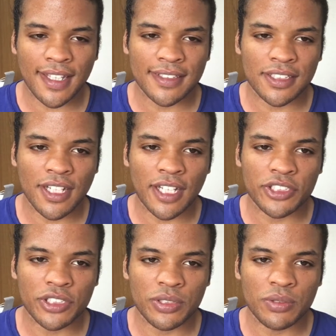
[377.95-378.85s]
That's gonna
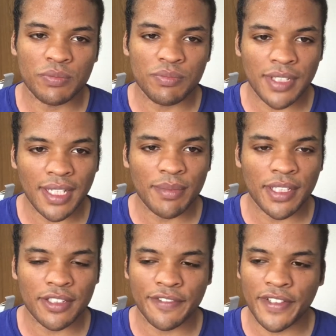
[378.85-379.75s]
cost you maybe
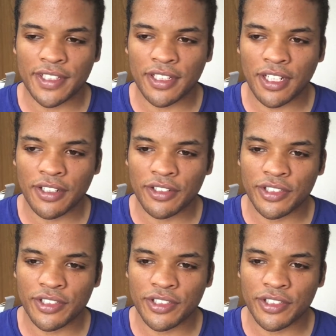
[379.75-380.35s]
$150.